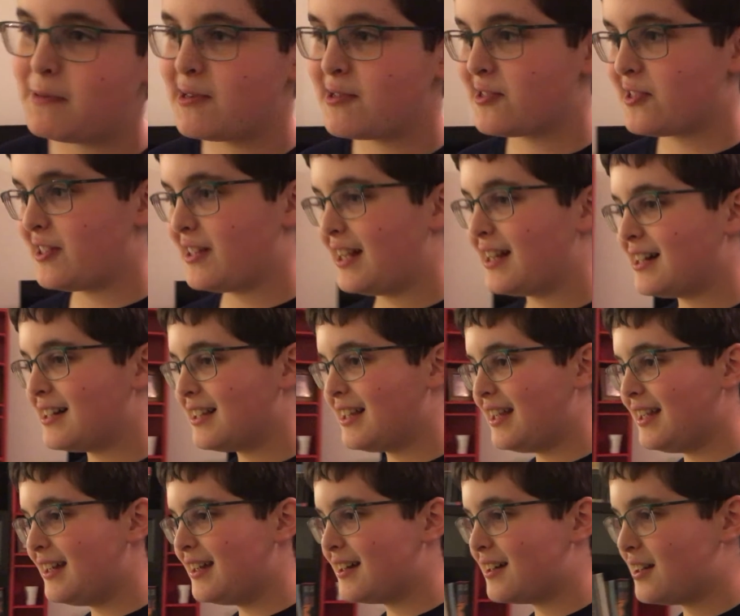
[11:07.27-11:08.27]

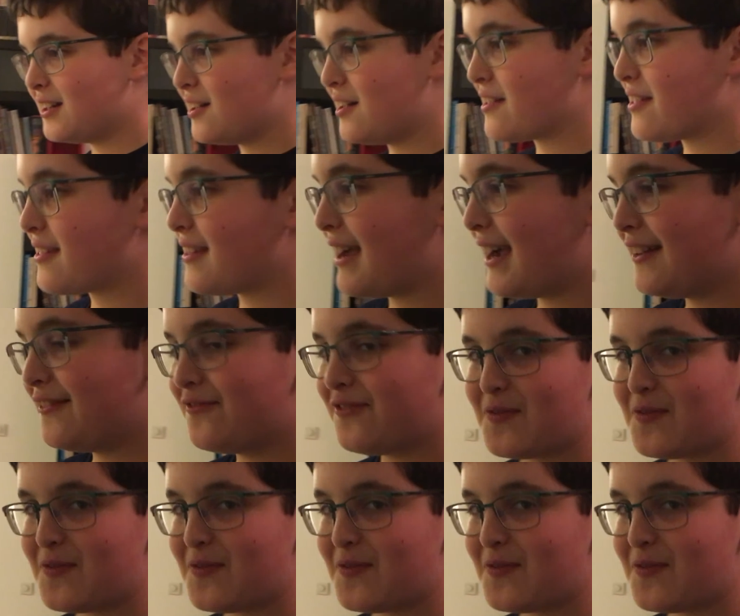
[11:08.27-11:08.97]
personality aside